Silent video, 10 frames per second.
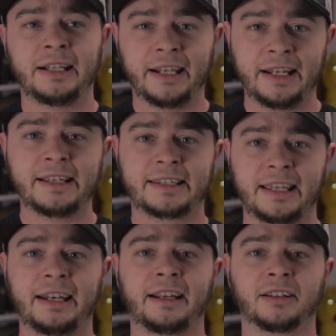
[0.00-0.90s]
it is
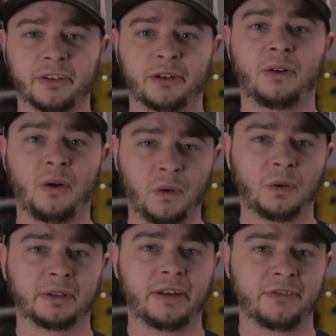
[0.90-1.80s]
getting a little
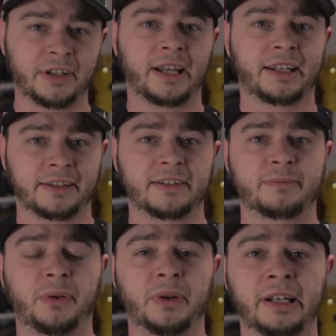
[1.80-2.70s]
old, I feel like, at this
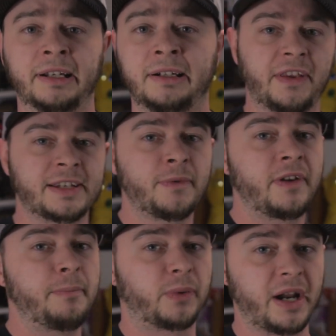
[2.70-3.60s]
point. But this
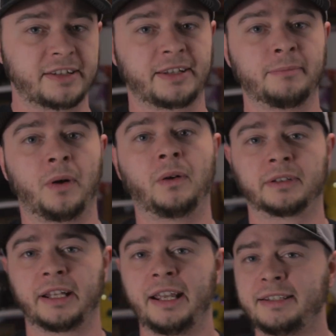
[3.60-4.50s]
movie breaks the
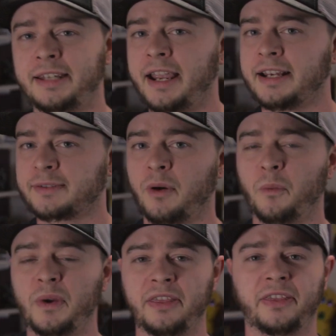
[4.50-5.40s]
mold. It takes what
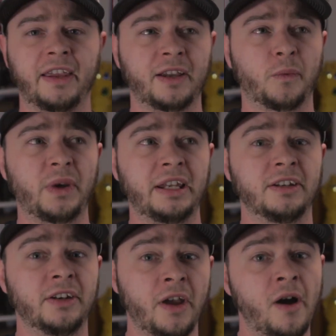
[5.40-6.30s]
we think we
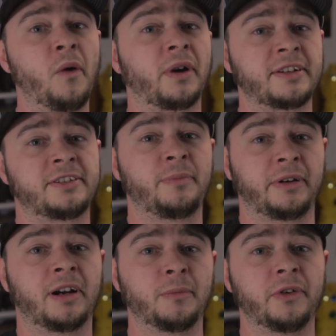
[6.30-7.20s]
know what a
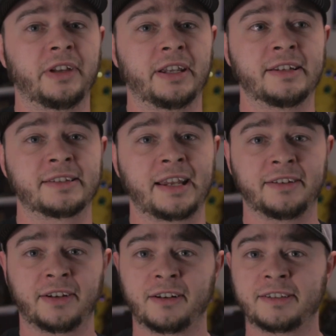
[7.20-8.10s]
superhero movie is
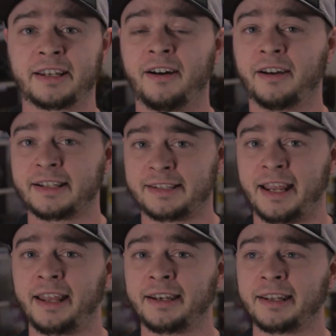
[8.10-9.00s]
and turns it on its
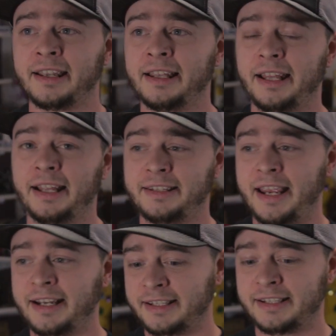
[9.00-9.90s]
end. It
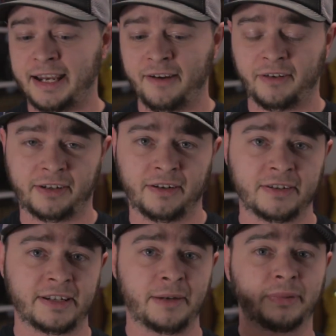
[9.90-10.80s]
takes these
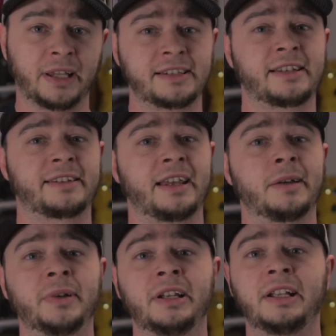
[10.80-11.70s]
characters and places
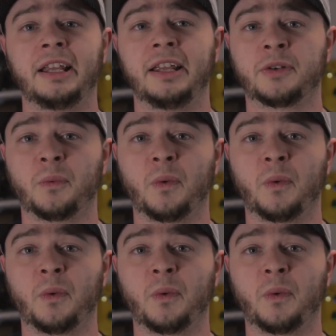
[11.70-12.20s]
them into